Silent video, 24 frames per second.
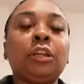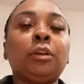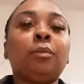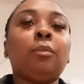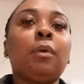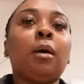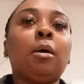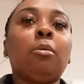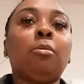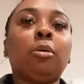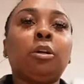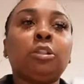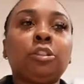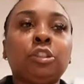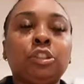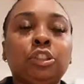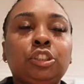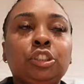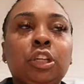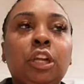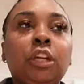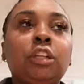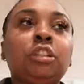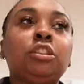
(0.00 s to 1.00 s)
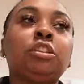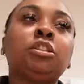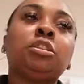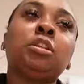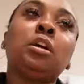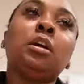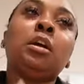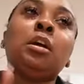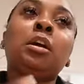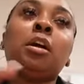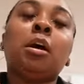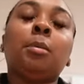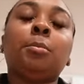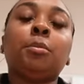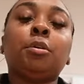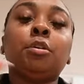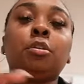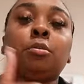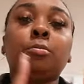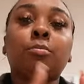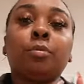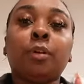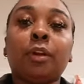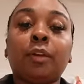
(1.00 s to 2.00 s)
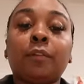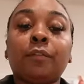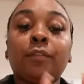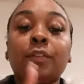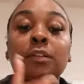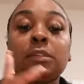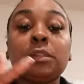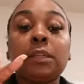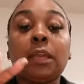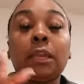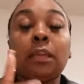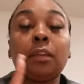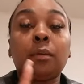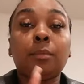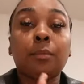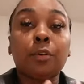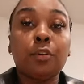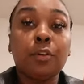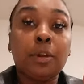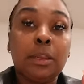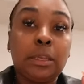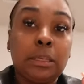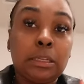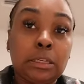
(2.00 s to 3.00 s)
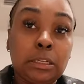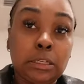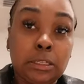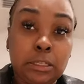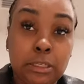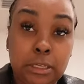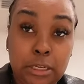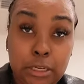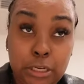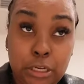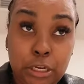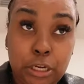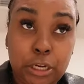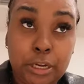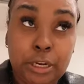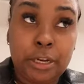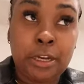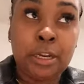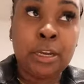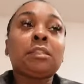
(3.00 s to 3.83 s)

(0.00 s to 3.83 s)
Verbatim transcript: and while I'm watching church, I'm gonna cook breakfast and I'm gonna go ahead and cook dinner,